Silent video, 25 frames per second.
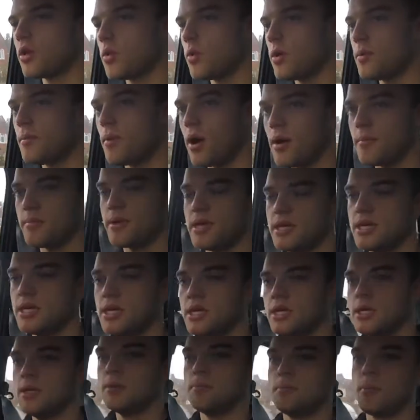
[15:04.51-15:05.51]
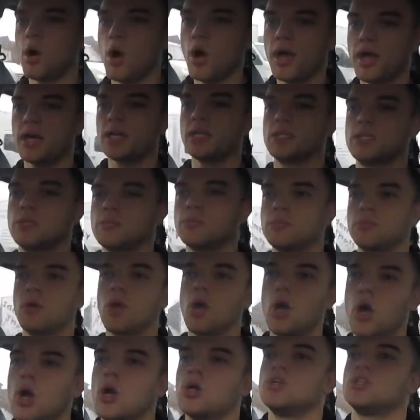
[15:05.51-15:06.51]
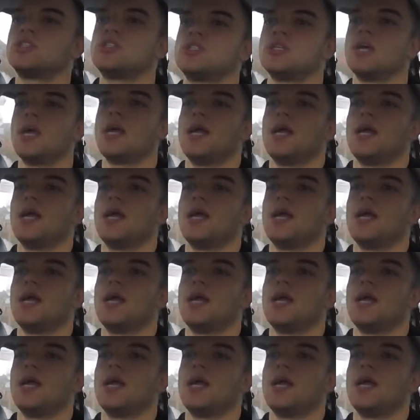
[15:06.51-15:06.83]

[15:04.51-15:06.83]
We might be buying some cars